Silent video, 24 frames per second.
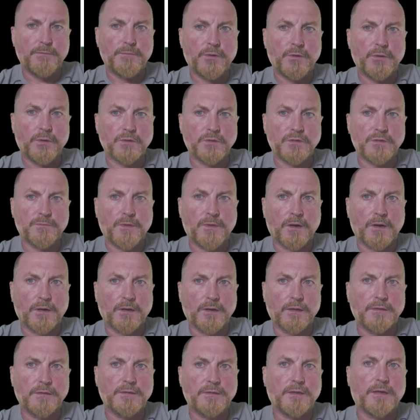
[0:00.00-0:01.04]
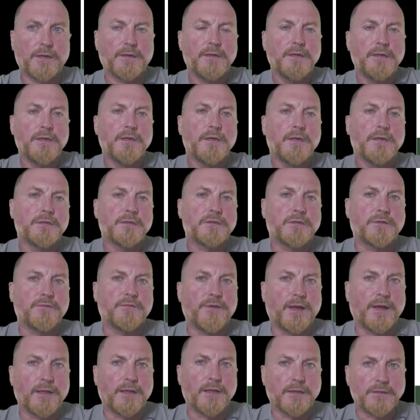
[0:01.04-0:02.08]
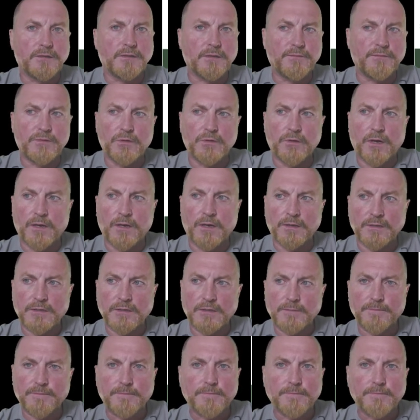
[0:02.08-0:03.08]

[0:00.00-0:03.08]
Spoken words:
post-market surveillance of drugs.